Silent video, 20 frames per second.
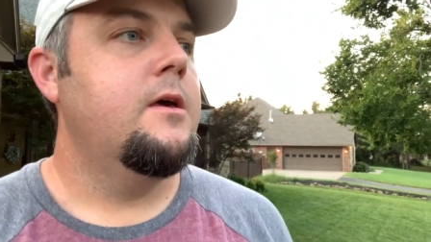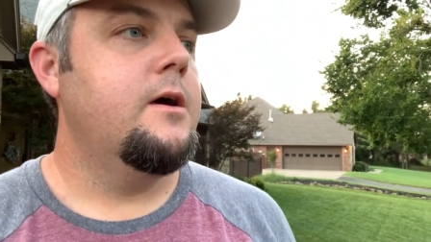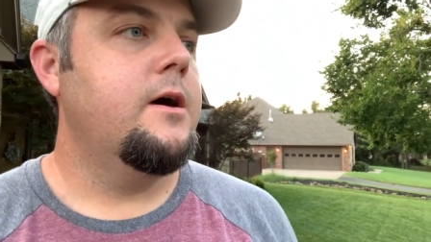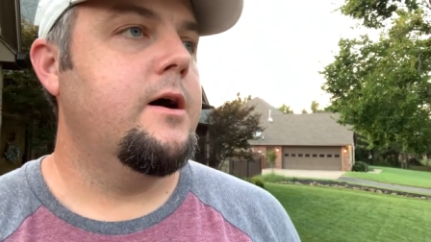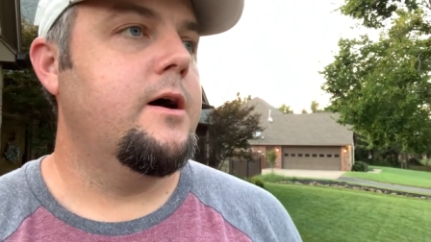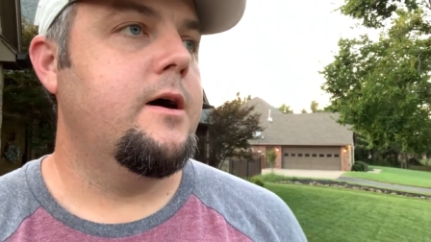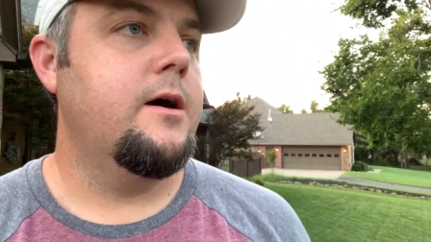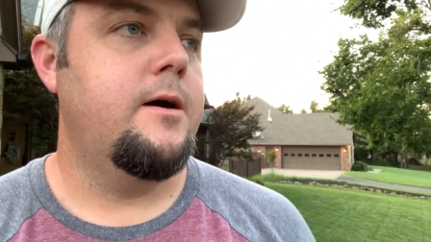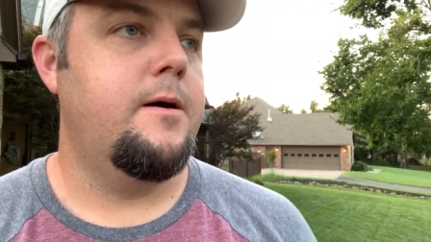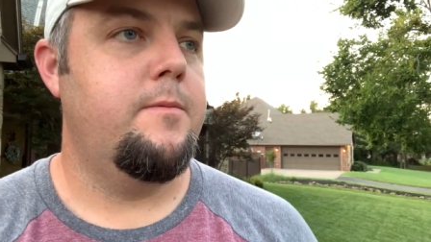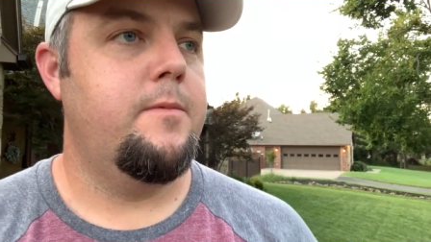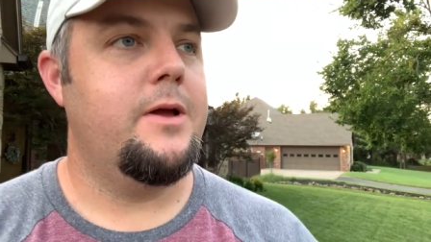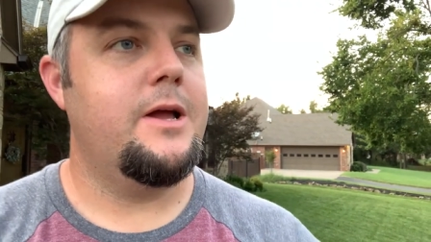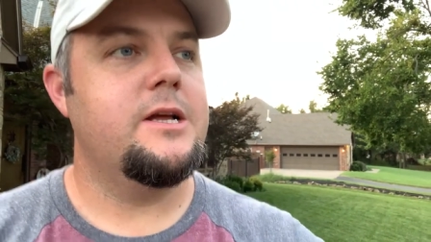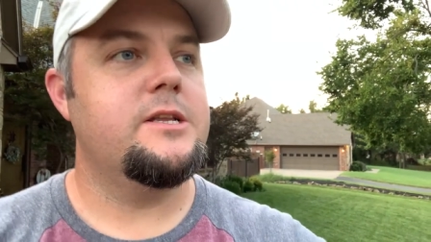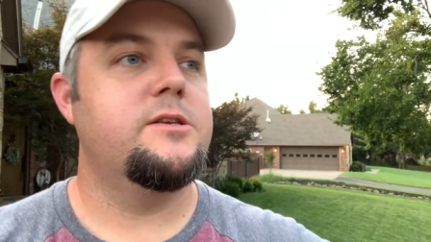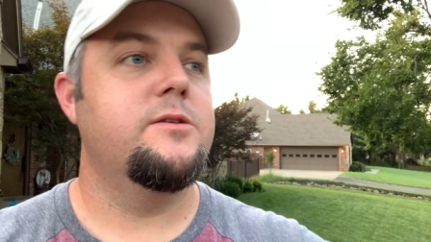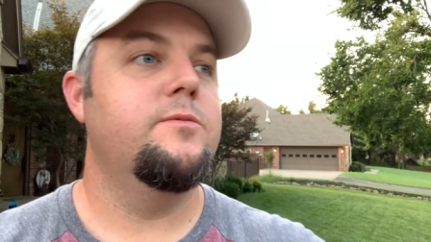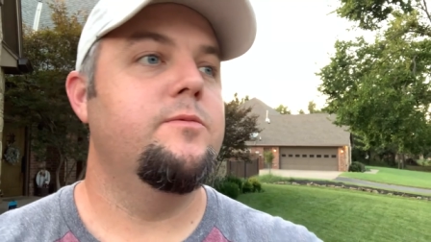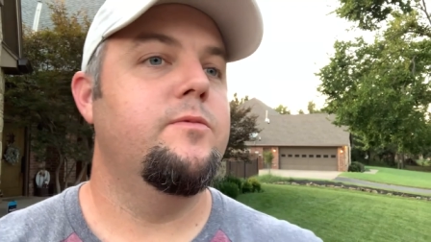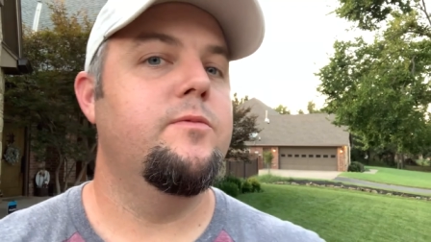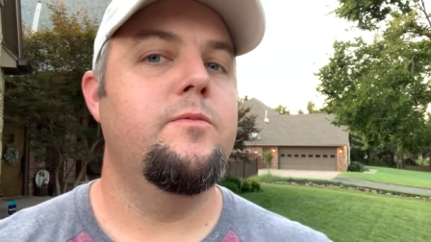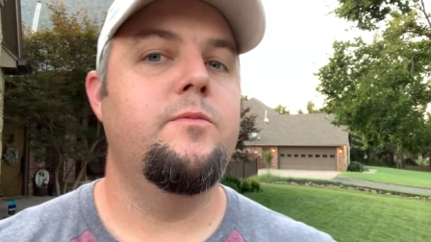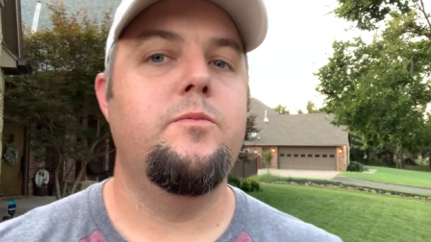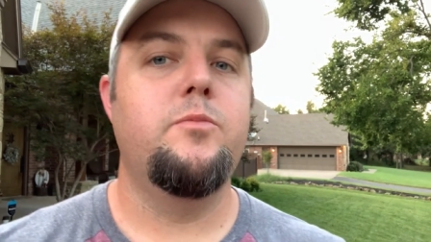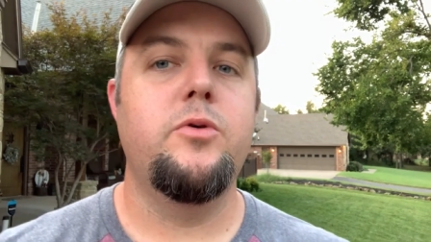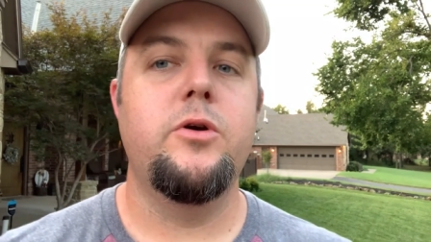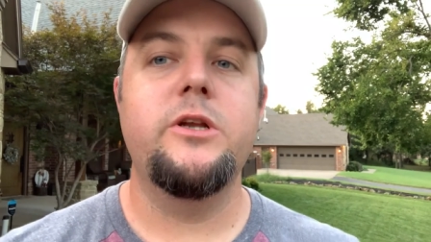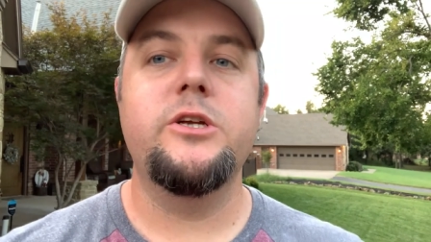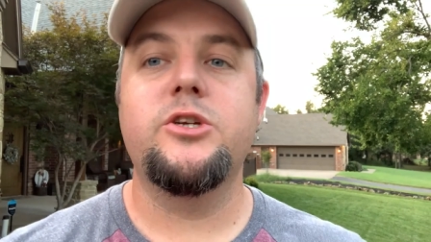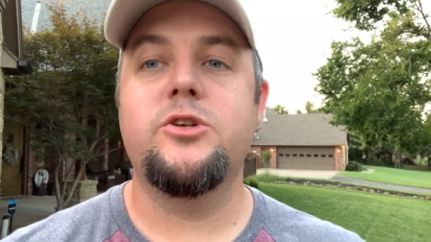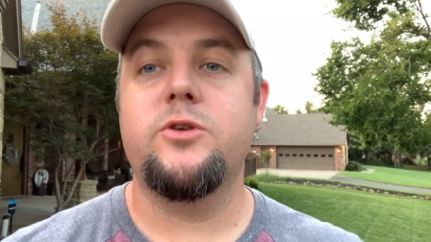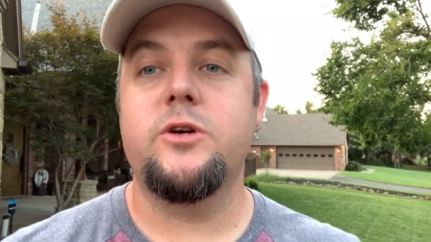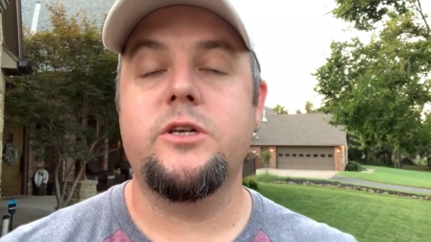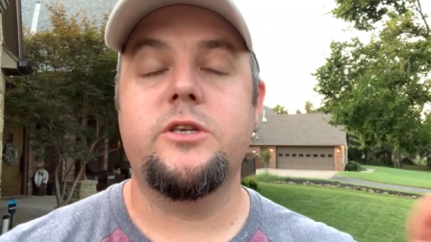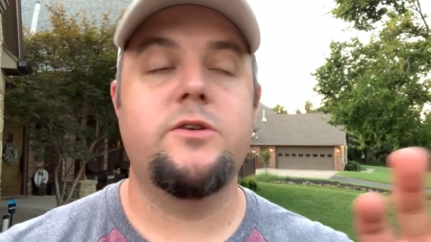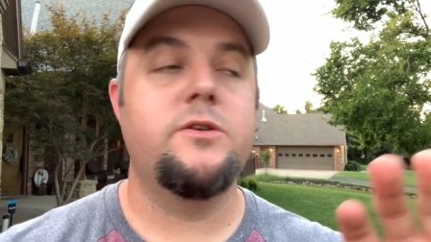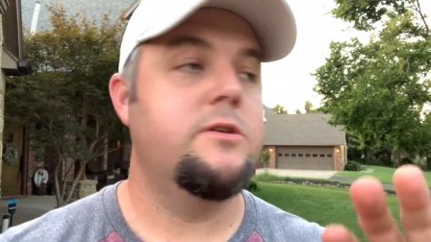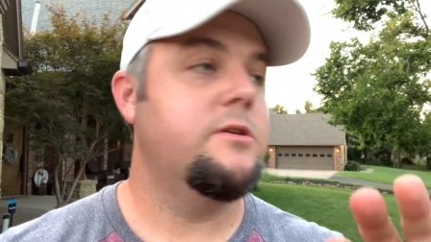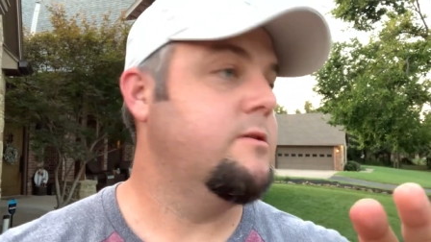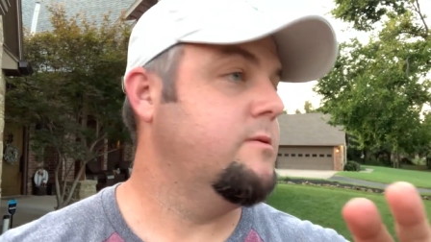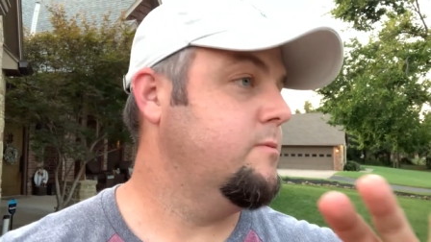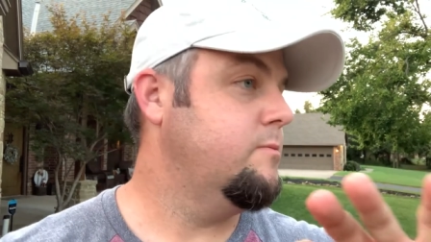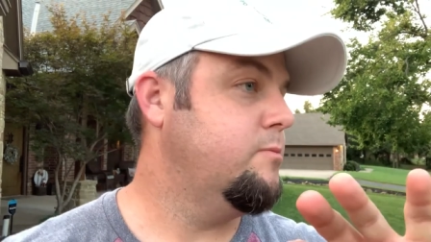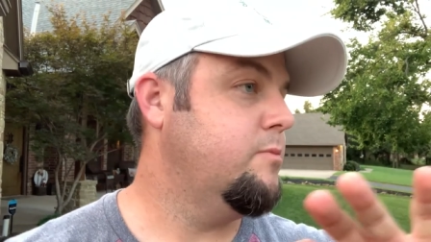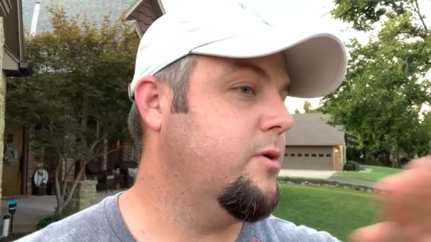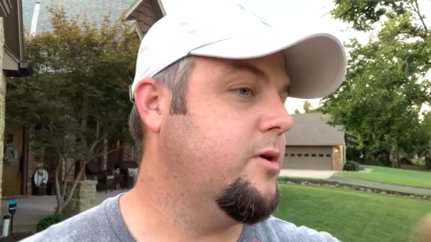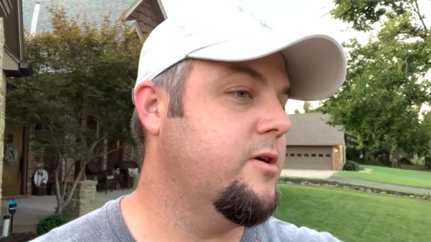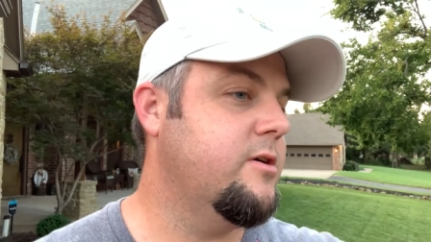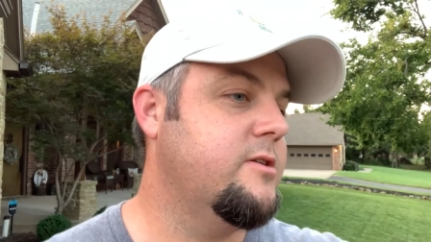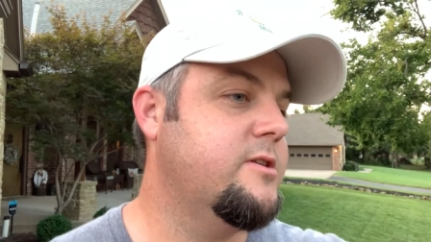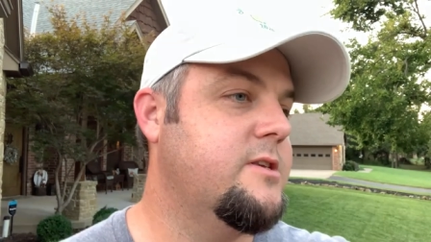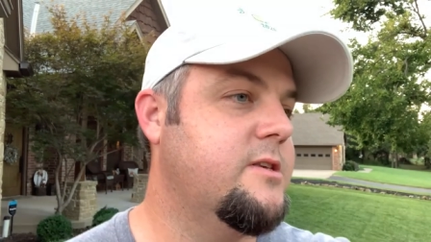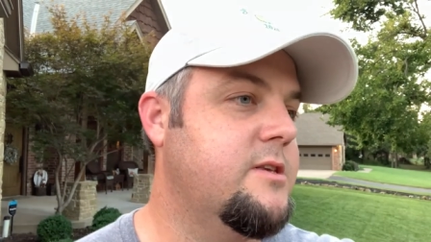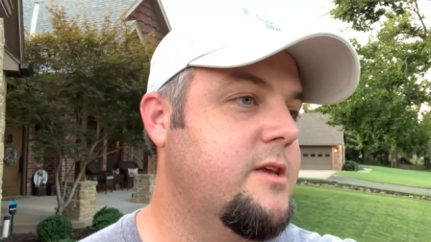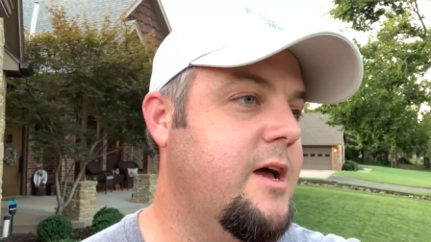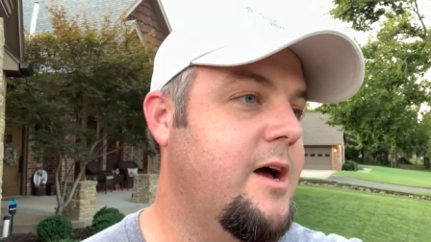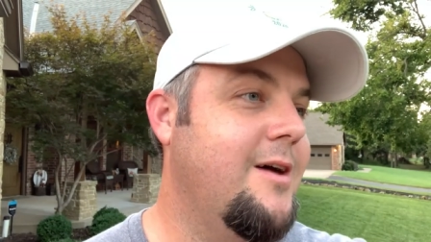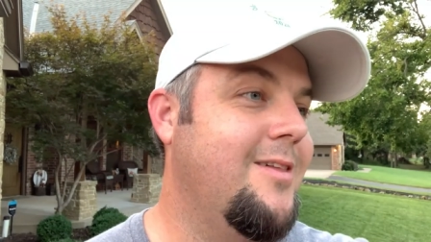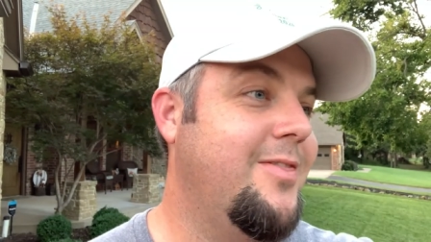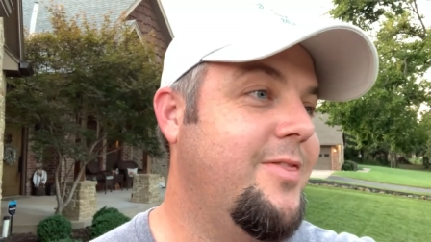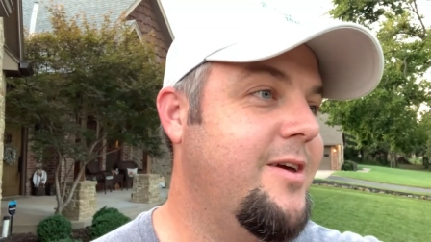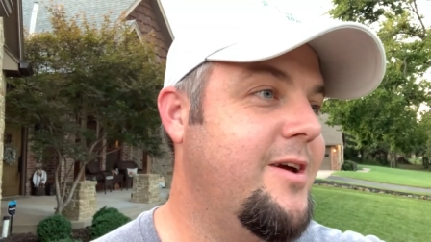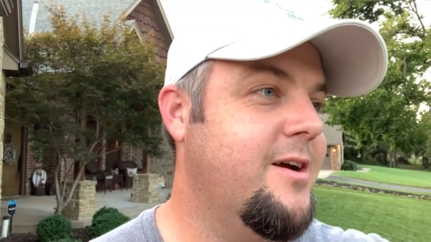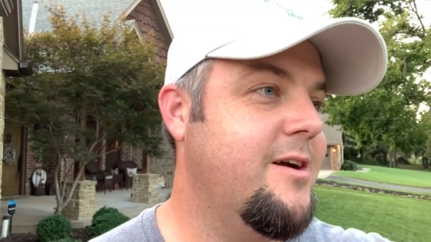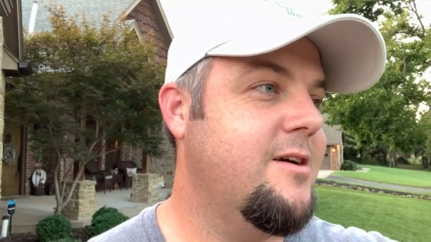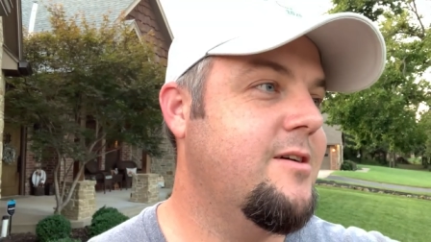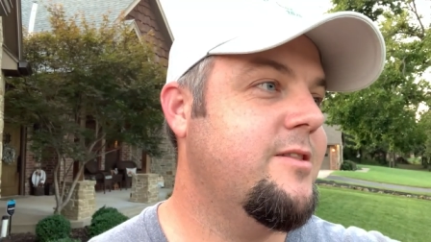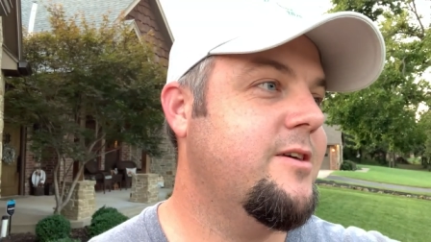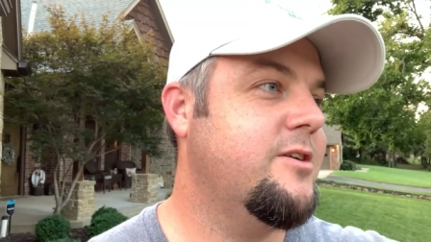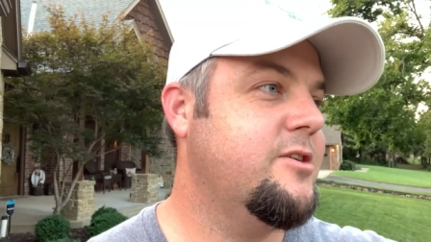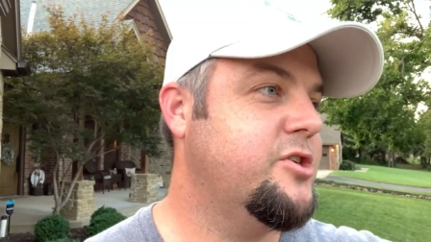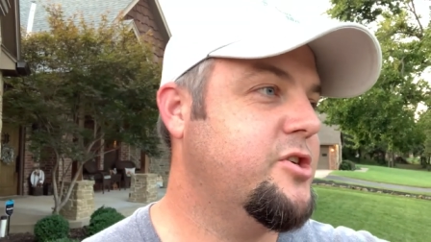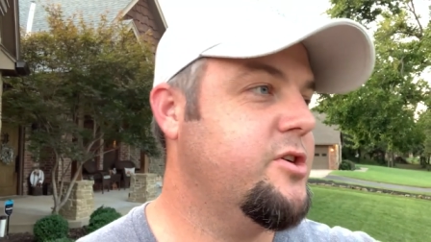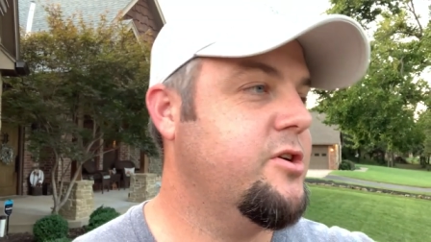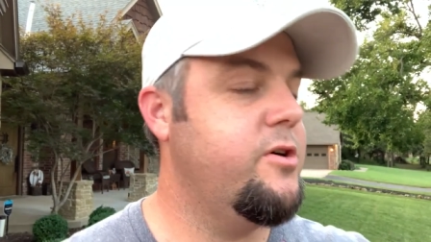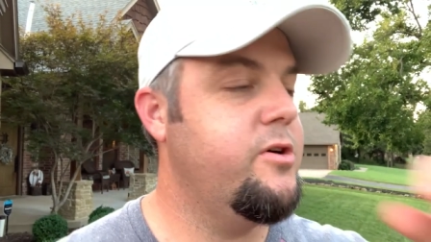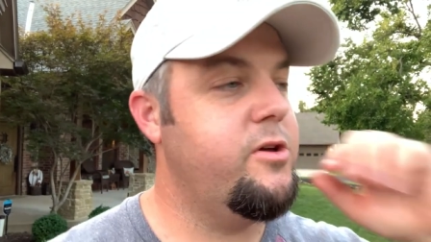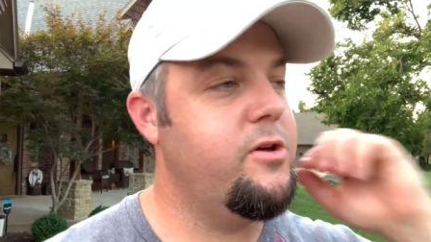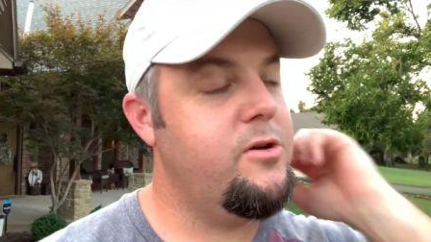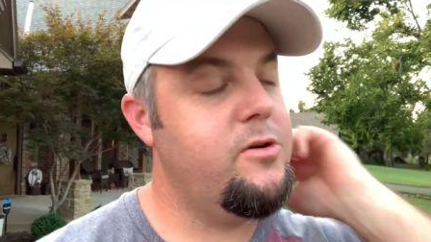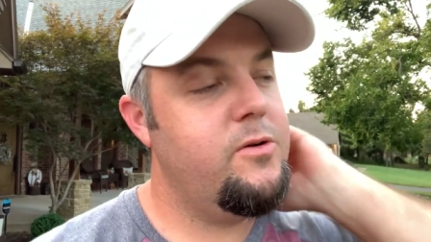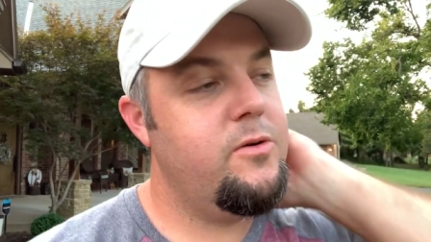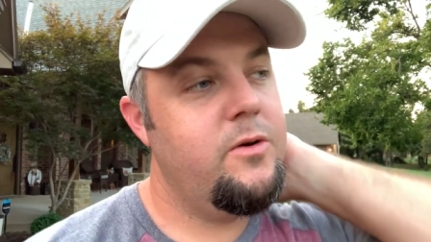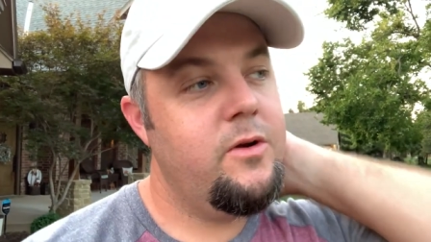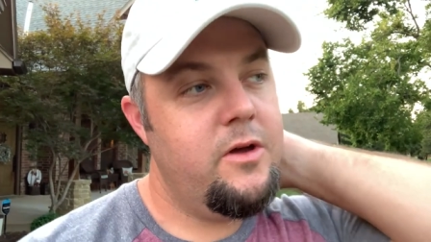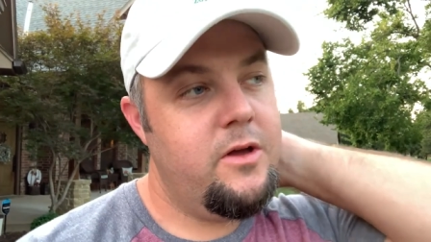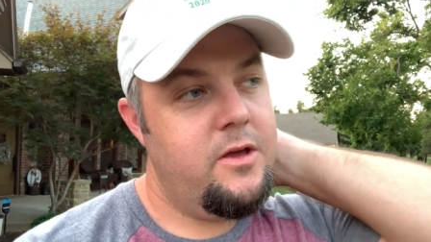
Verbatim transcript: Um, I got some pretty stressed parts out there that'll show you.